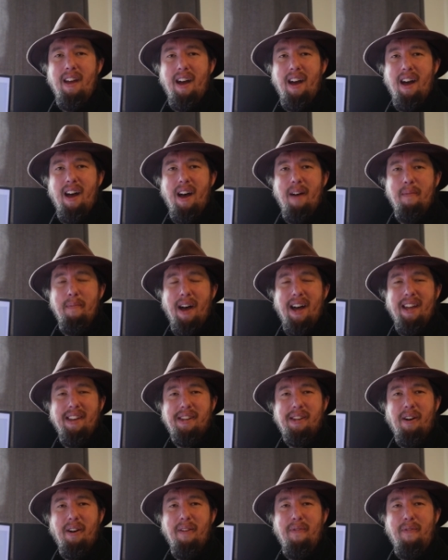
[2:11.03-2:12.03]
um, and
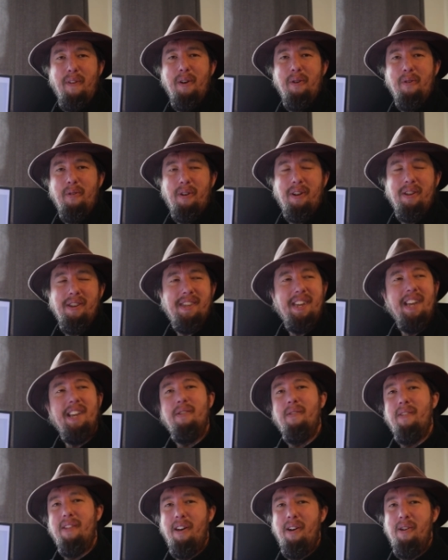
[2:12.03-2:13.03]
so I feel
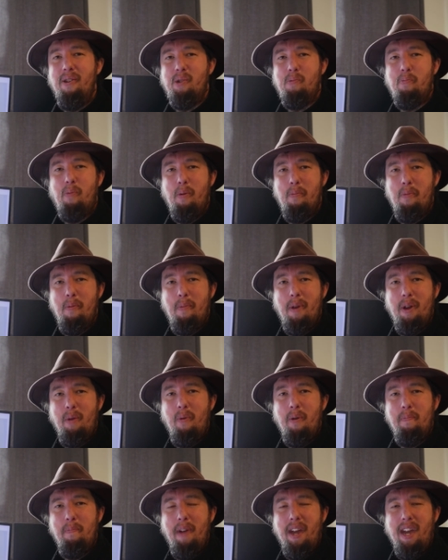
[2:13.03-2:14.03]
continuing those probably
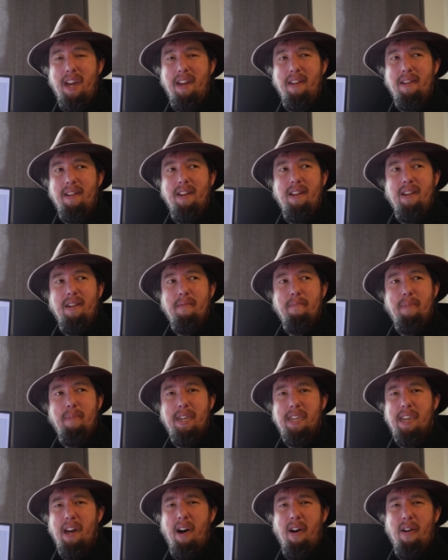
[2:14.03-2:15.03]
would be
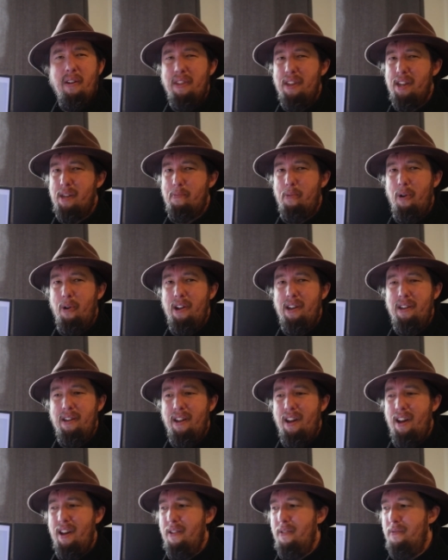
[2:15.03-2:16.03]
bizarre at this point,
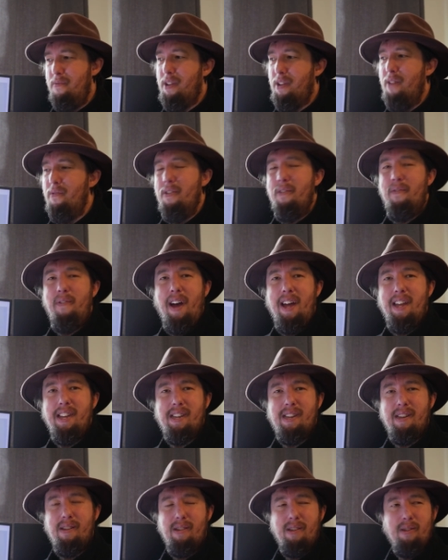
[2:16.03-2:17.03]
uh, given the fact
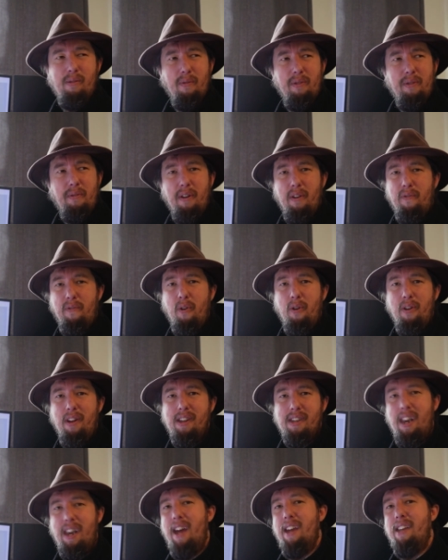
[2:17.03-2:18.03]
it's sort of three or four
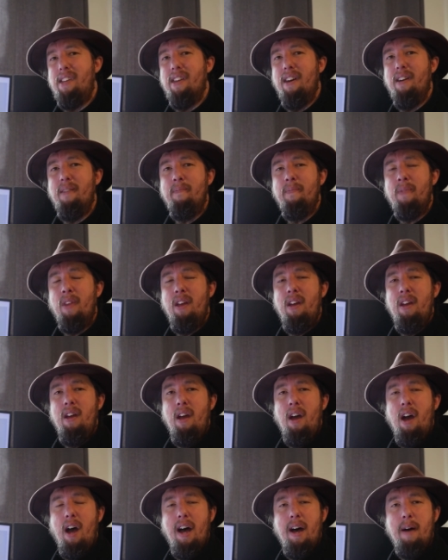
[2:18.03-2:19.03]
years later.
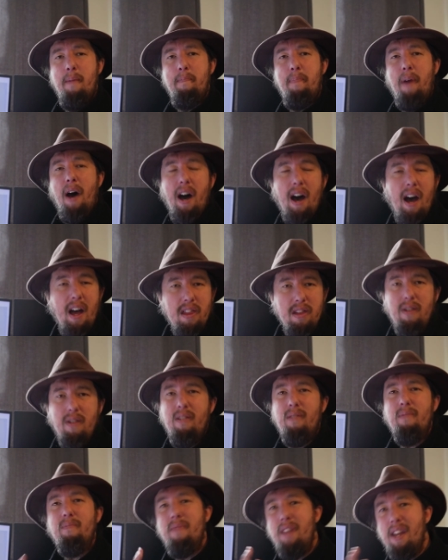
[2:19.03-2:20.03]
Um, but I
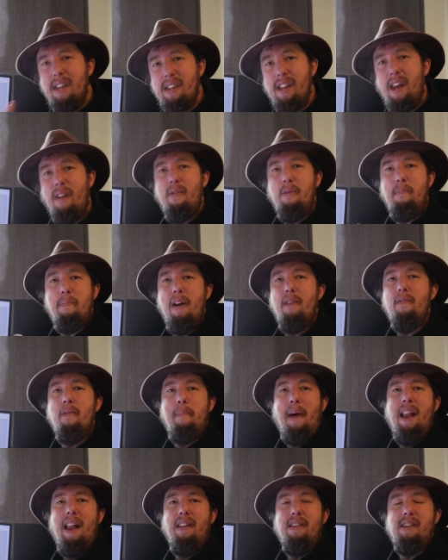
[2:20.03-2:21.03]
thought, let's have a bit of a
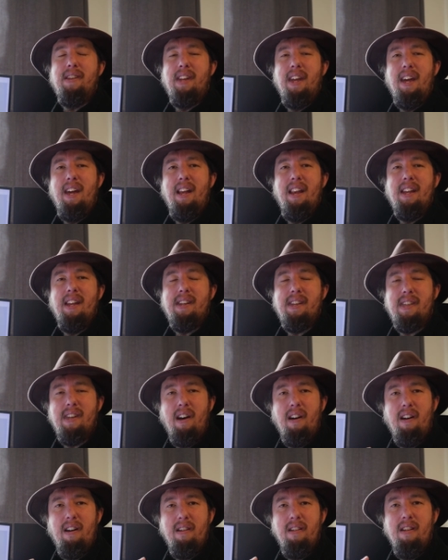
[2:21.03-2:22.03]
balance here. Let's
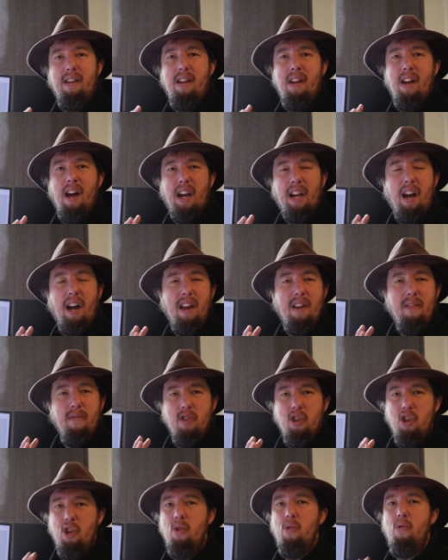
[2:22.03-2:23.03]
start a kind of
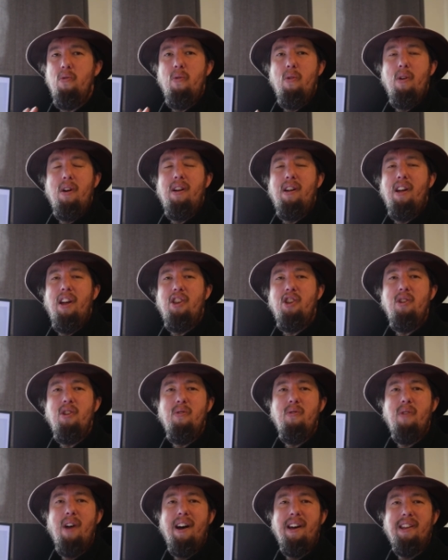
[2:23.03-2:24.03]
new a
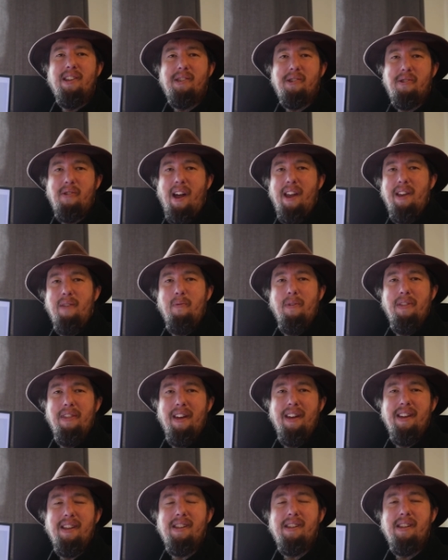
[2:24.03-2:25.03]
new uh, strand with
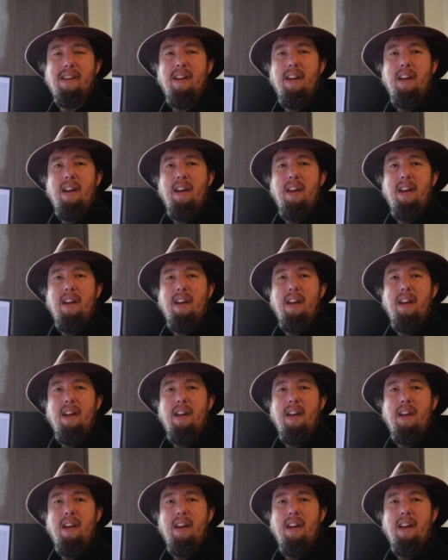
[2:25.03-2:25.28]
this.